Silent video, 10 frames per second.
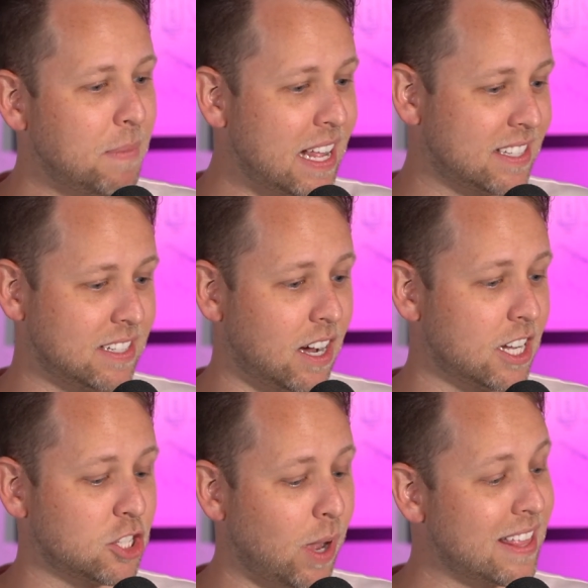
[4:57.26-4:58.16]
It's
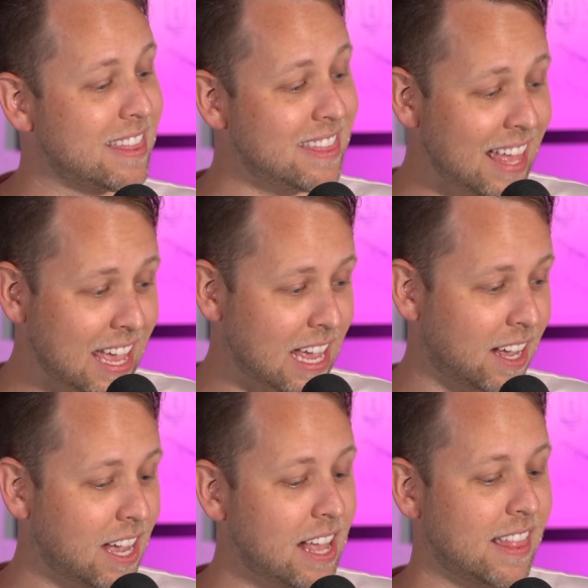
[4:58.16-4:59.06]
done." So I
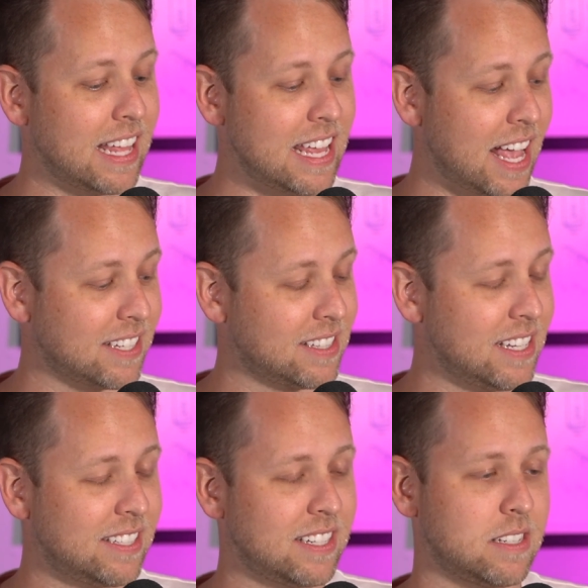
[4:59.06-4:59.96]
think that yes,
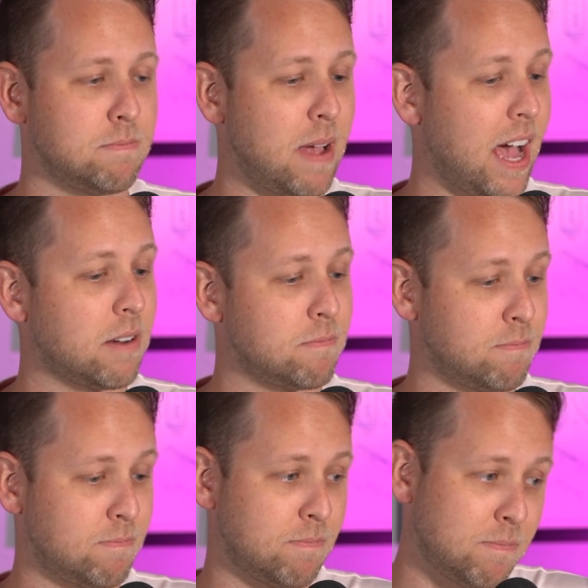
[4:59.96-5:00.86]
this is bad
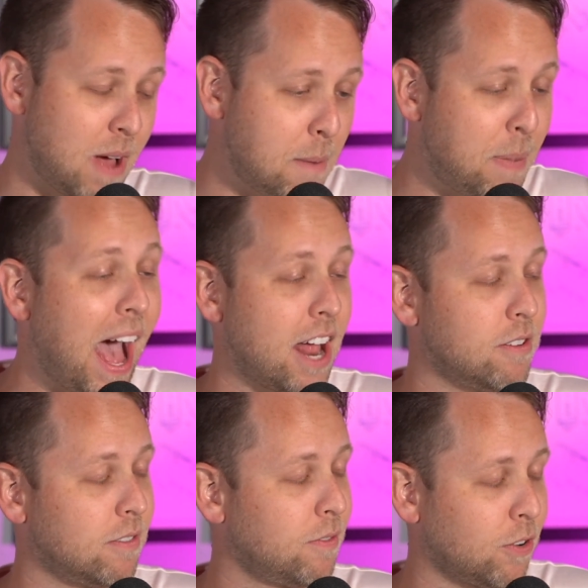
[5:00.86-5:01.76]

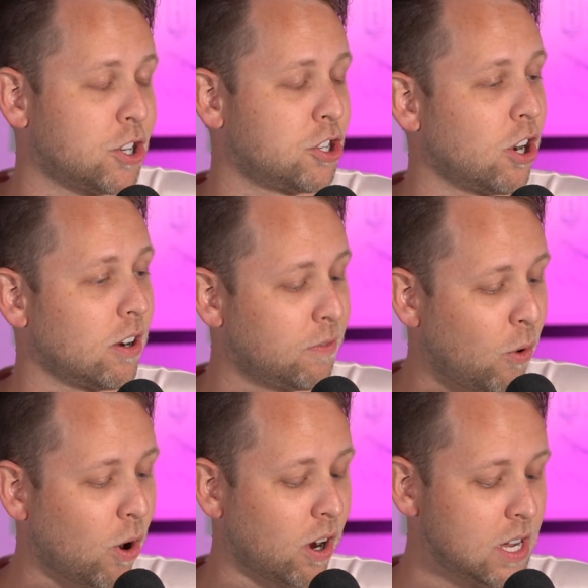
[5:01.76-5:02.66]
bad for sure
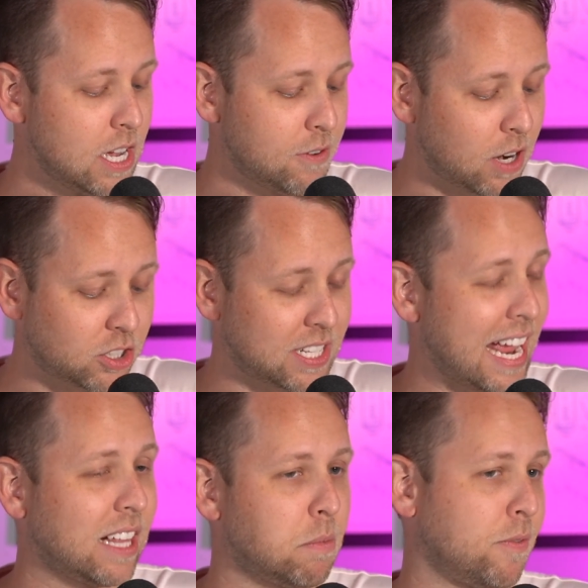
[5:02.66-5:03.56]
for for not just
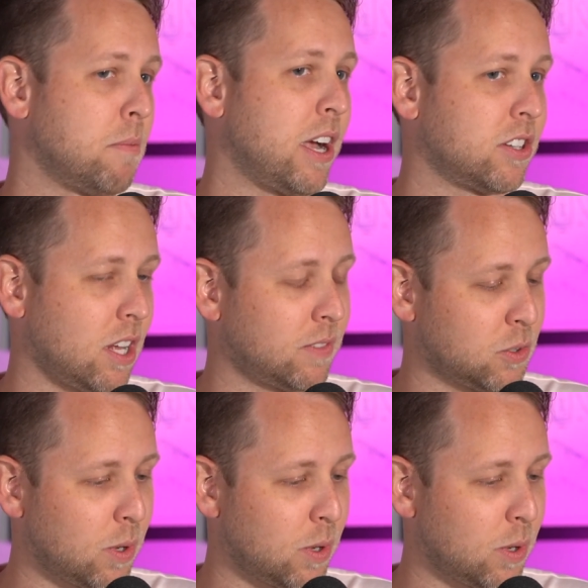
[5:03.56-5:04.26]
Halo but for Microsoft as